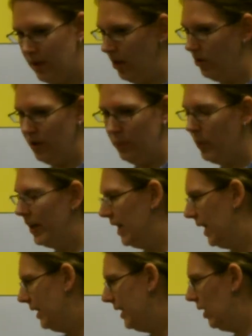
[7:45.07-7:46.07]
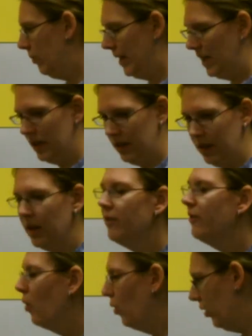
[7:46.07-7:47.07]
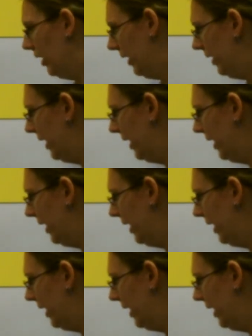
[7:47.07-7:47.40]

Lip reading: Don't just point. You have to tell me. 4.